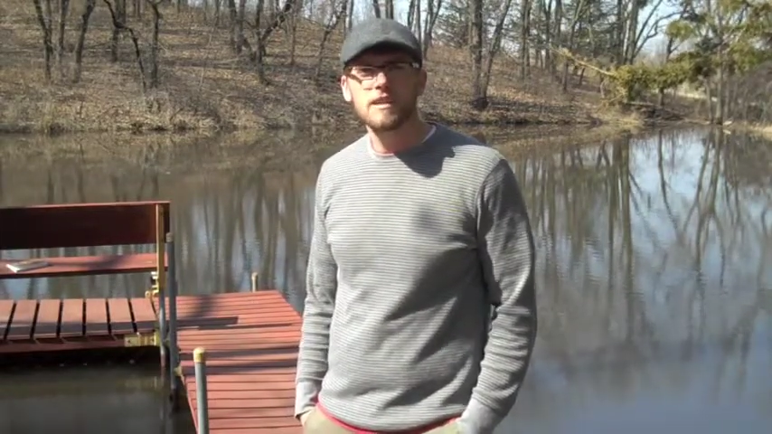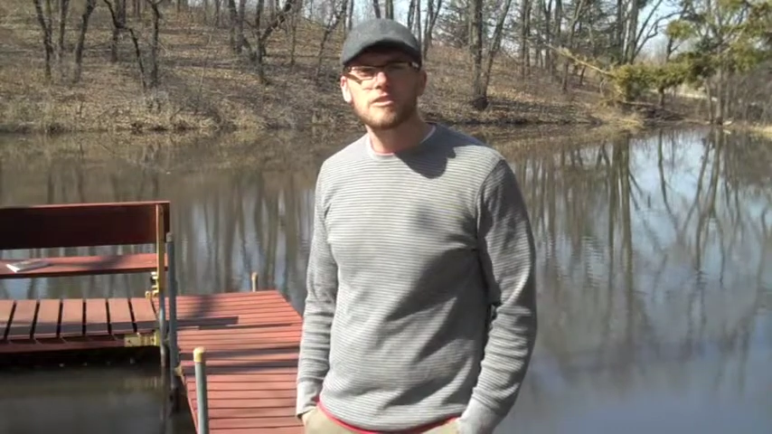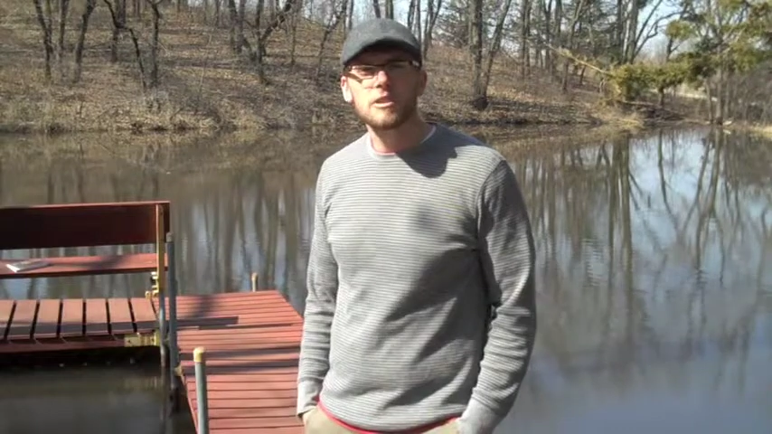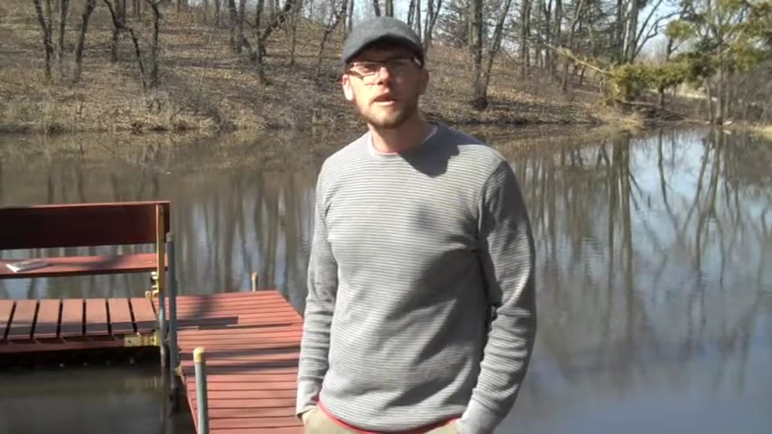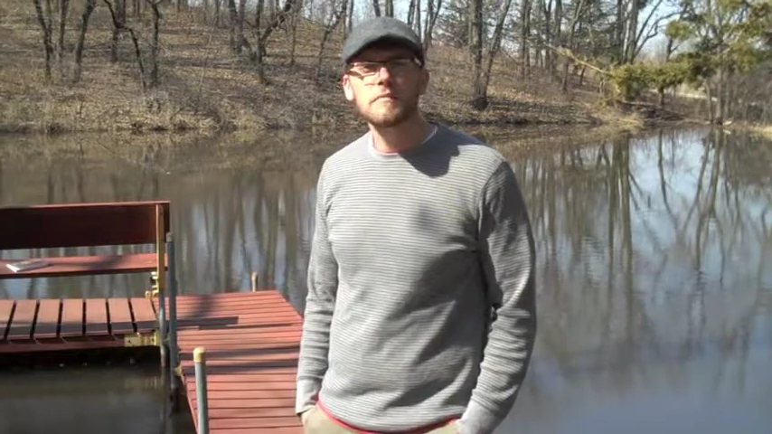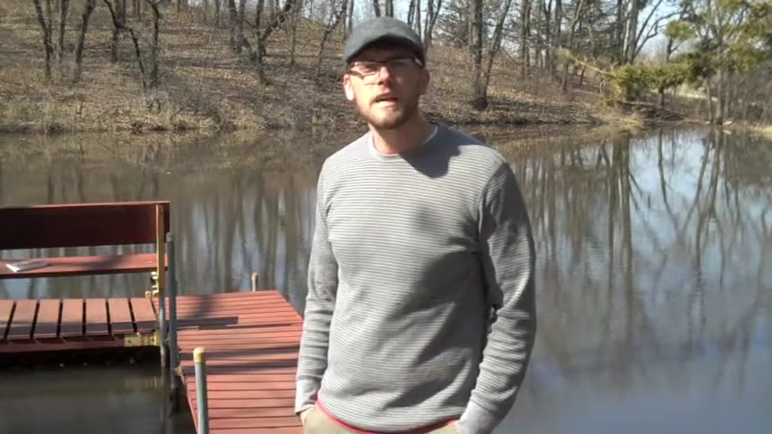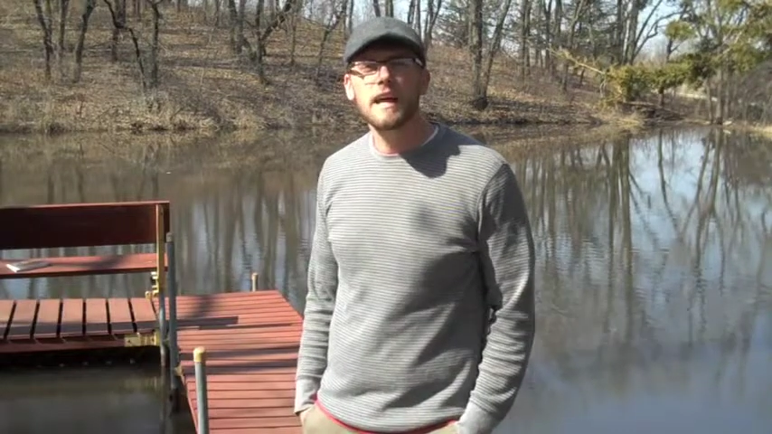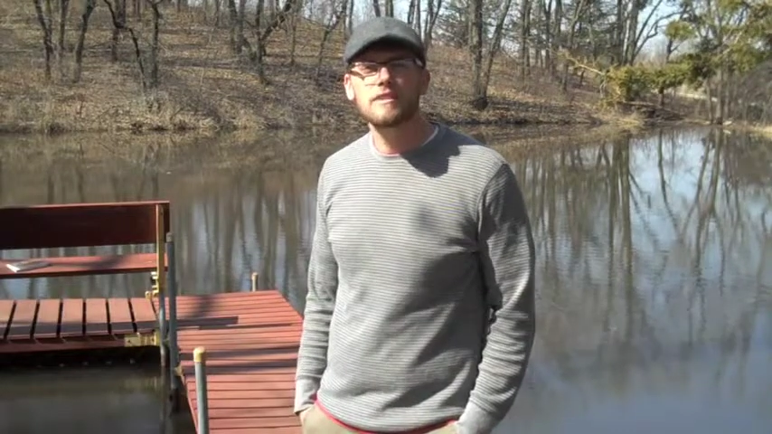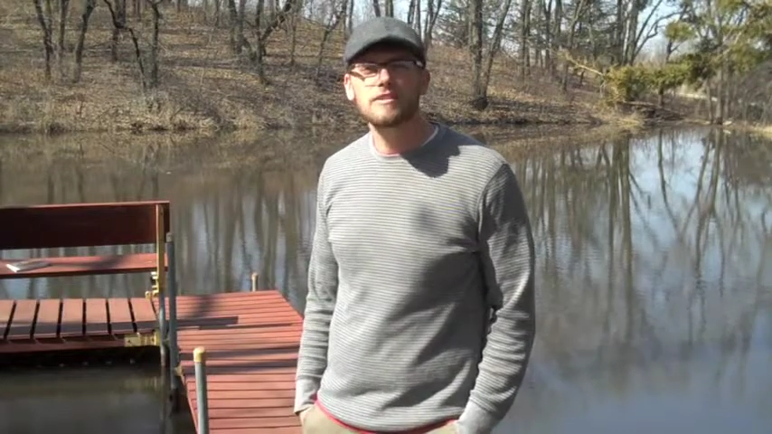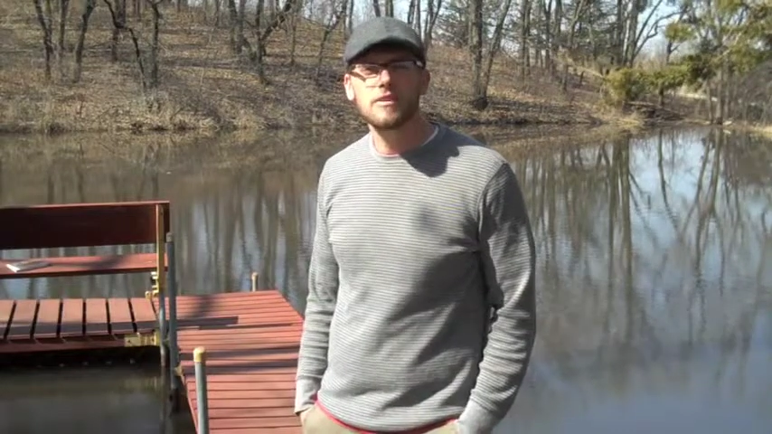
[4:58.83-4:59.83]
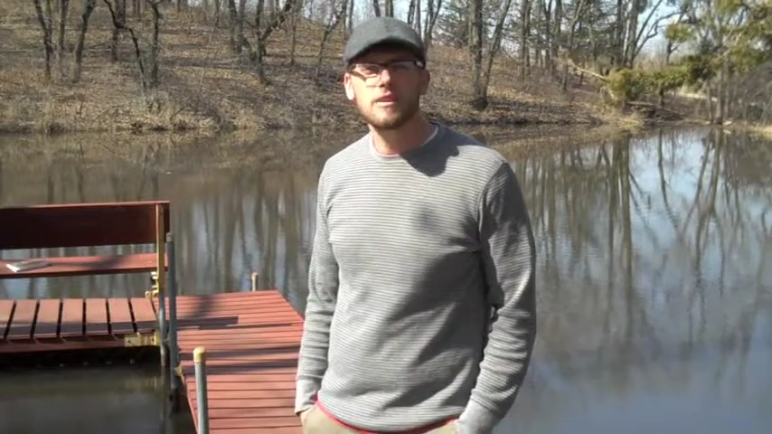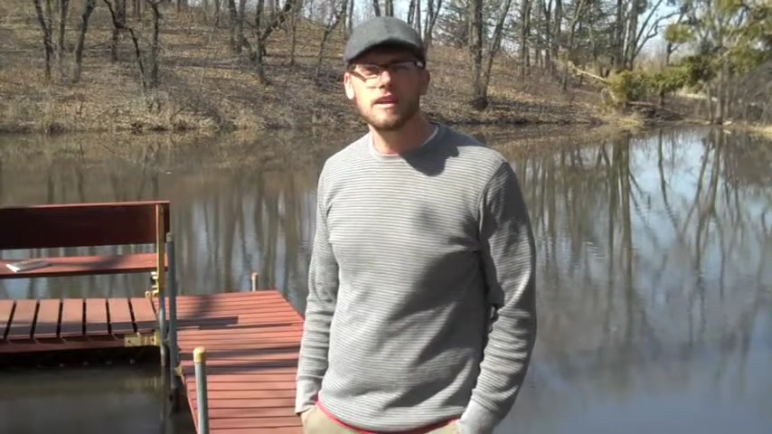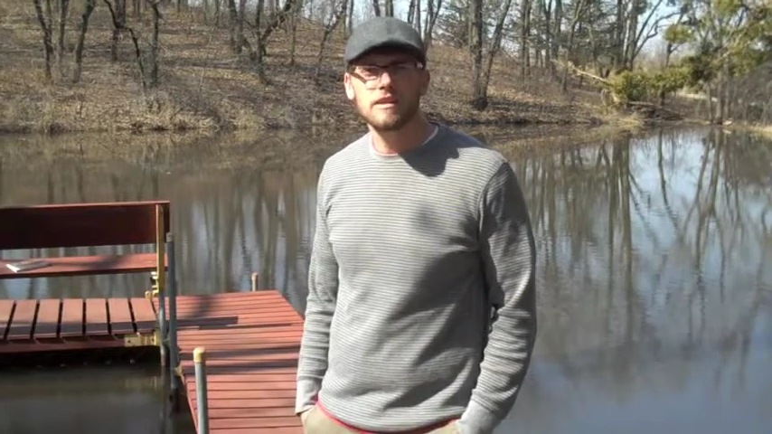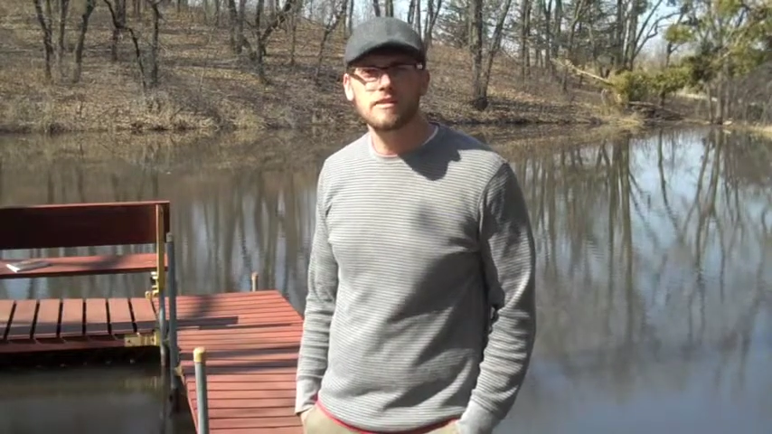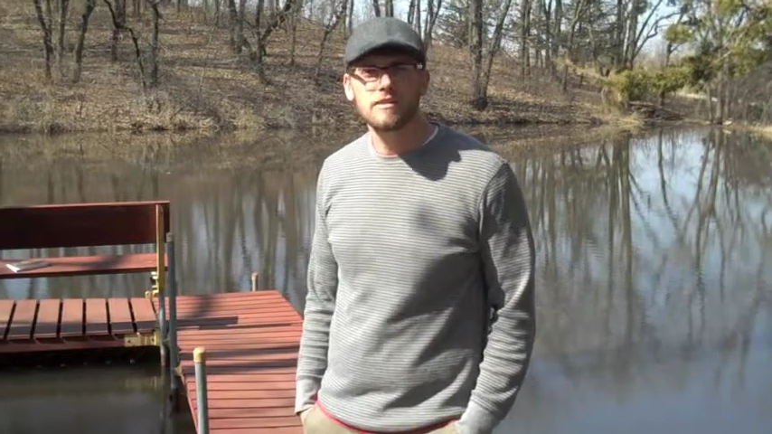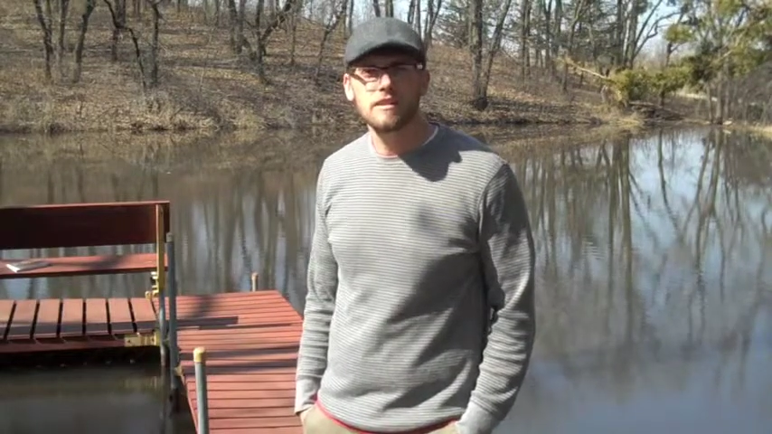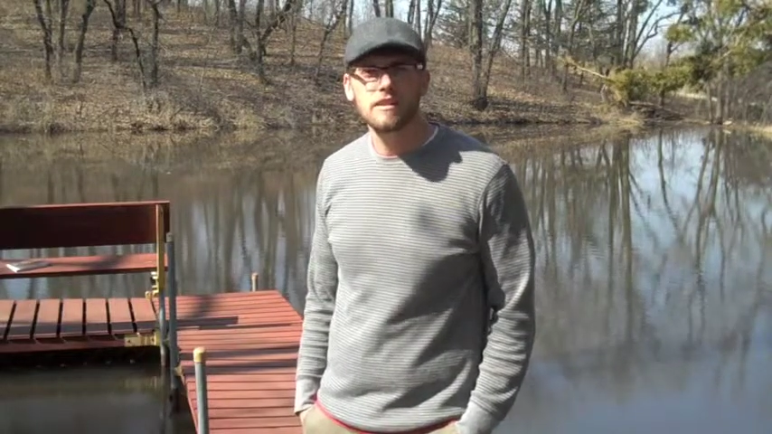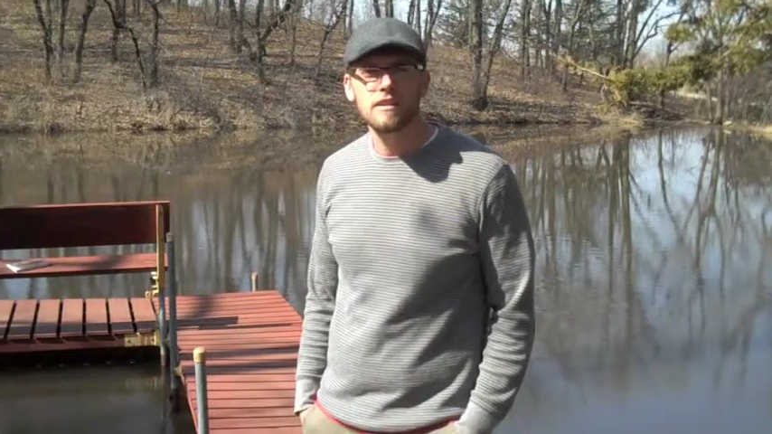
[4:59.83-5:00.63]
So let me ask you this.